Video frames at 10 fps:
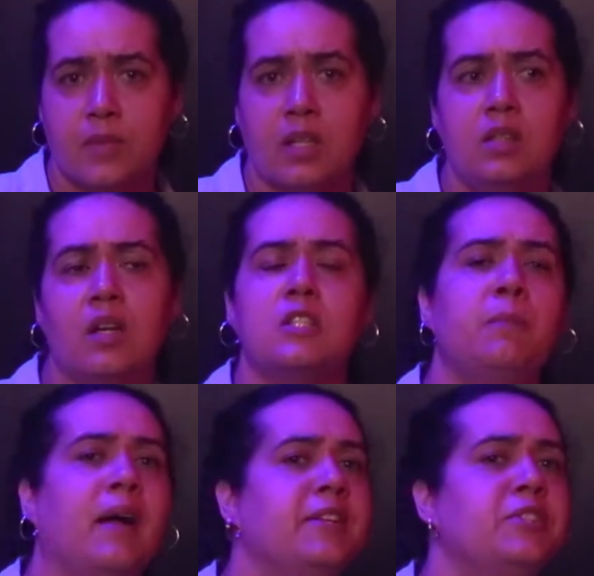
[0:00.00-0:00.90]
They're
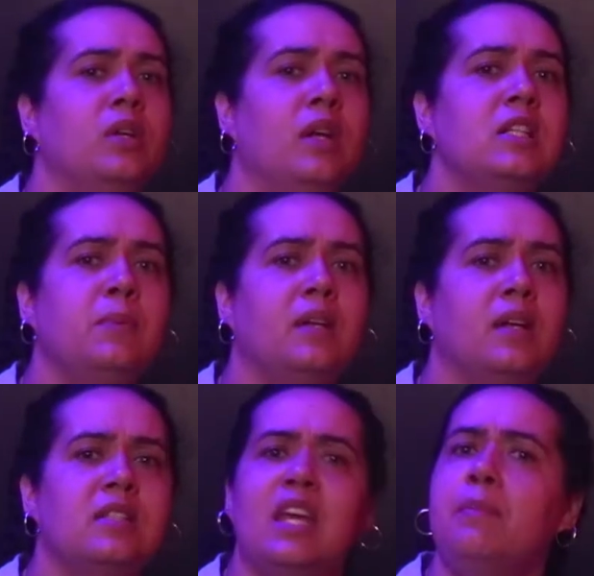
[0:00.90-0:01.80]
sponsoring us
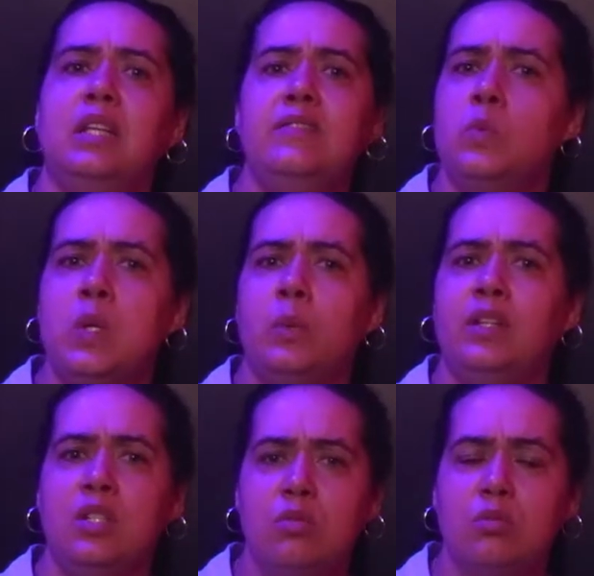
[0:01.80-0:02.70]
because they believe in what we
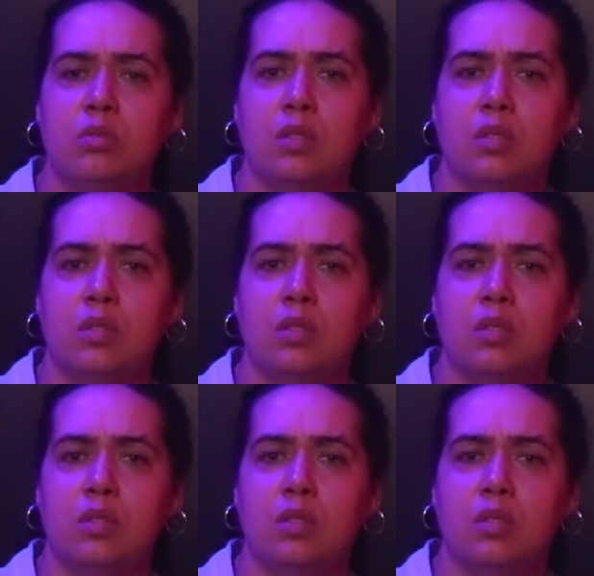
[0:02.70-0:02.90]
do.